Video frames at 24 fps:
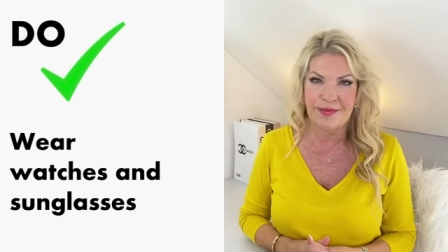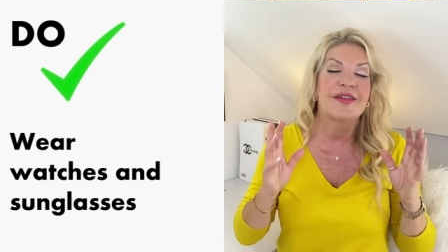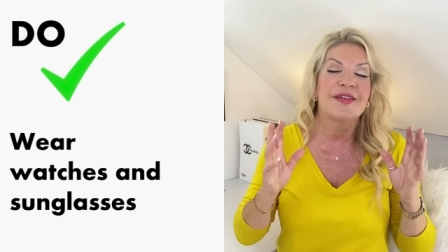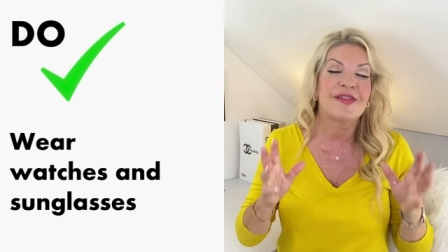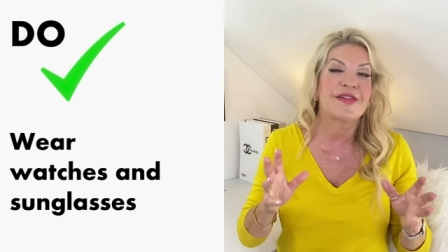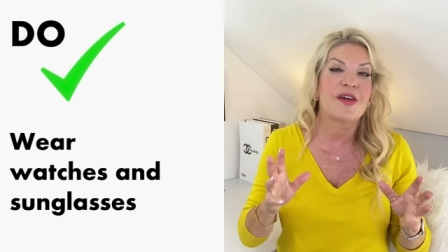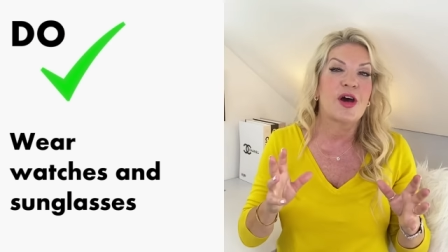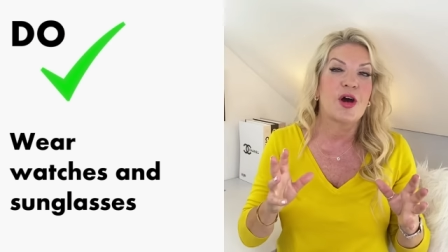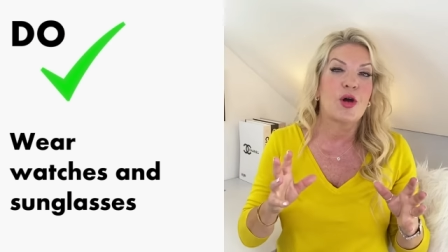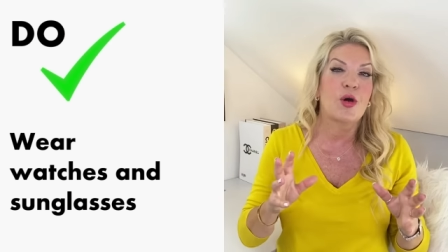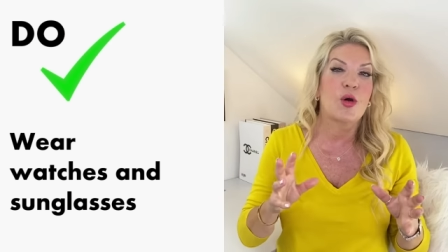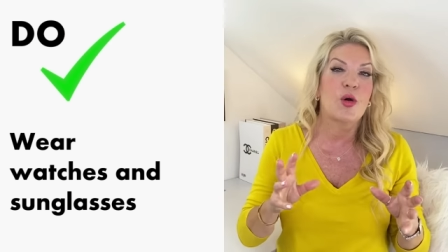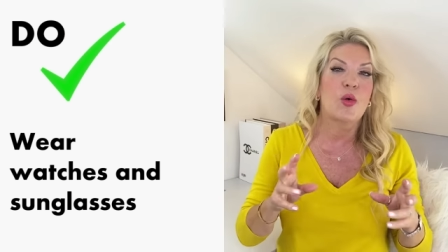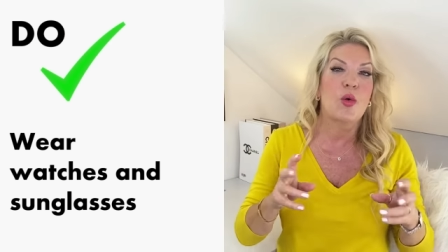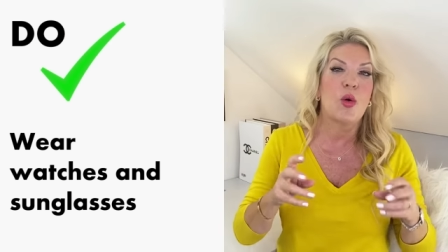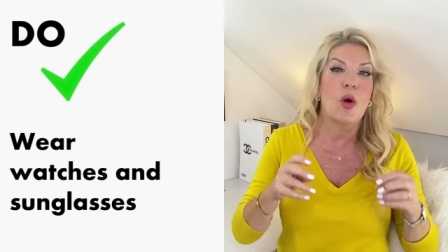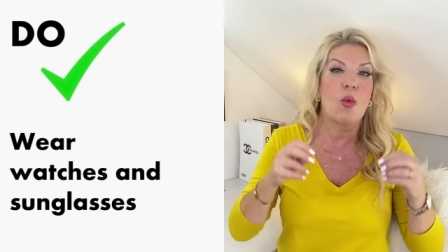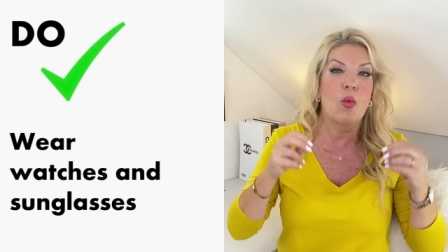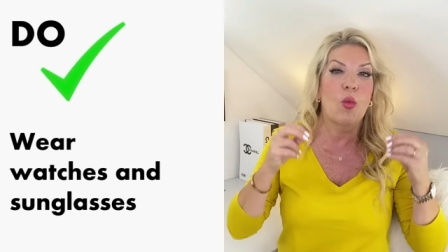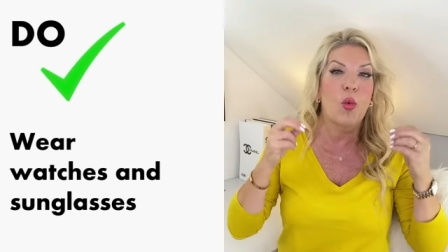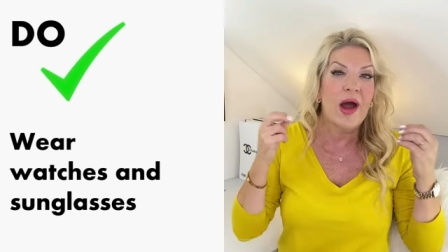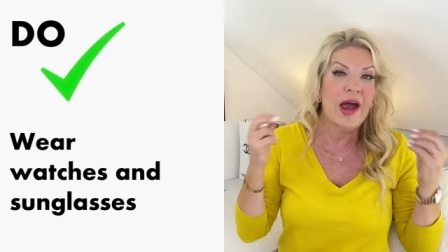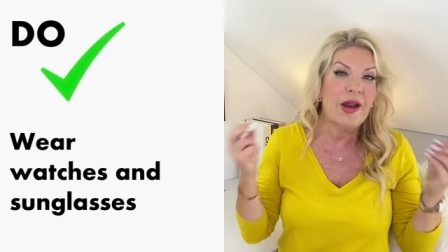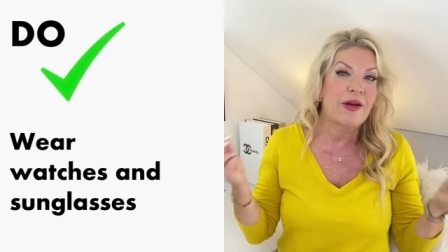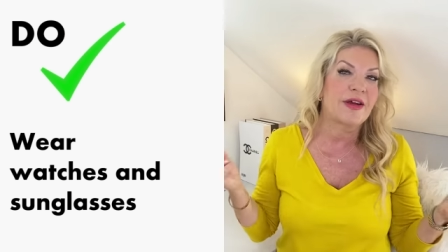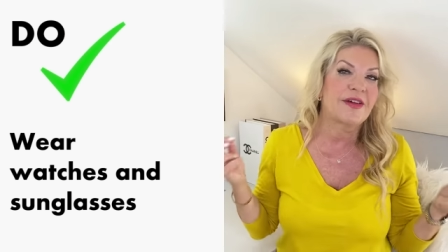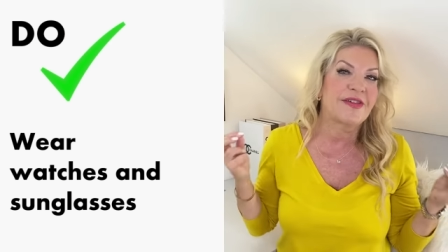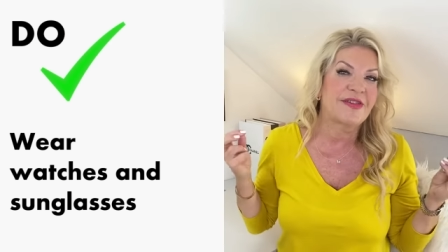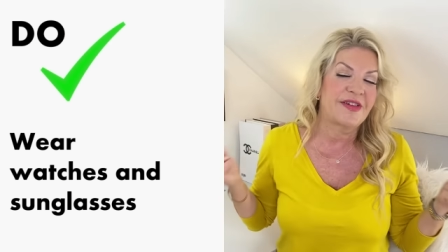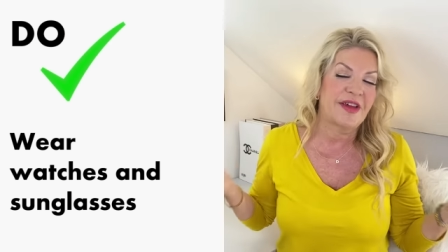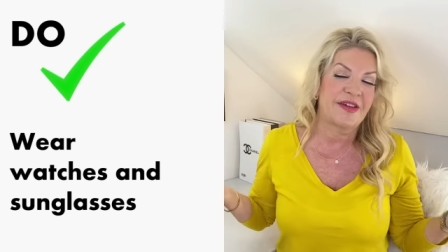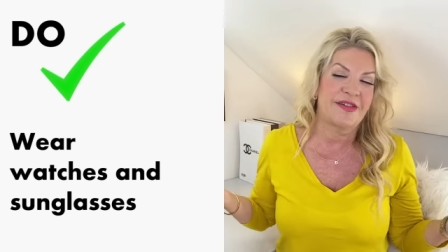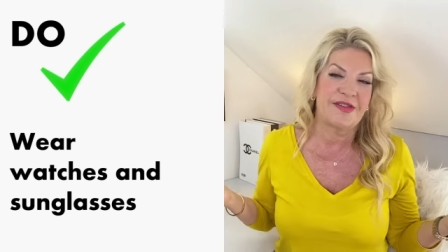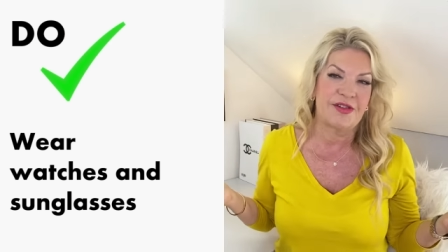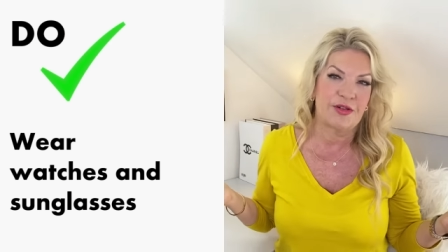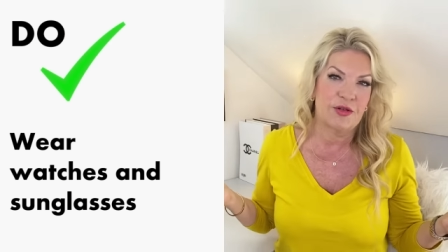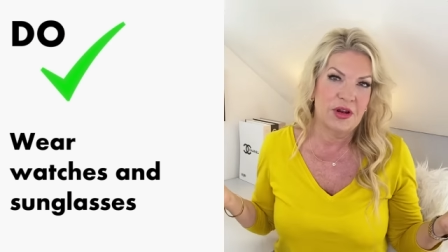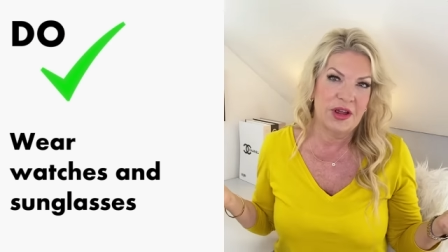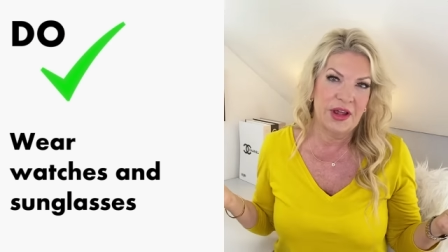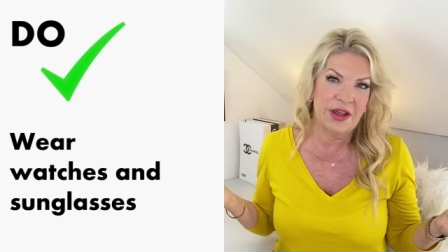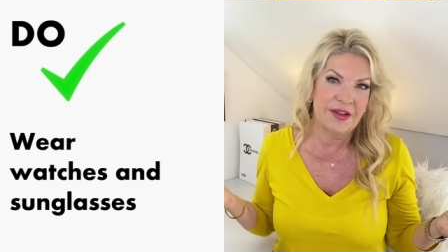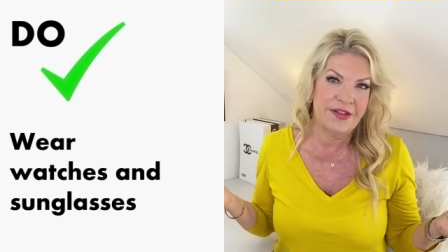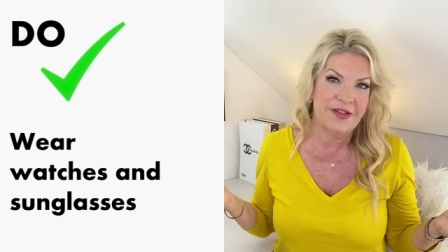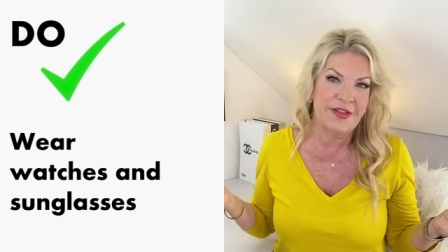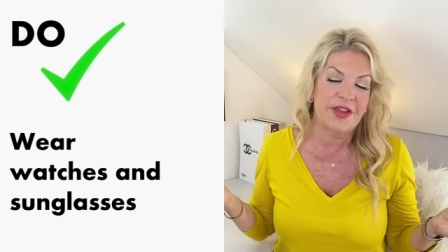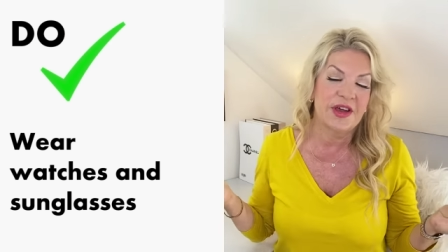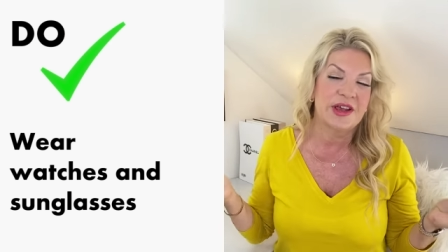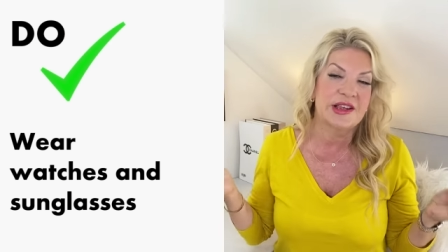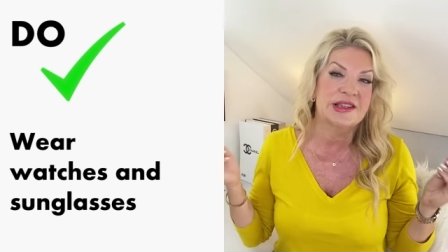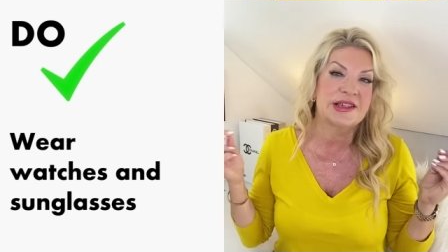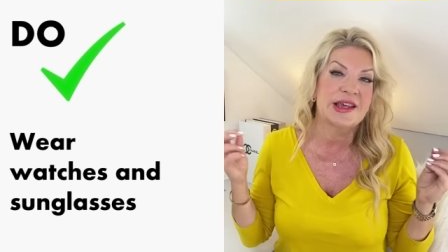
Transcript: So wear accessories that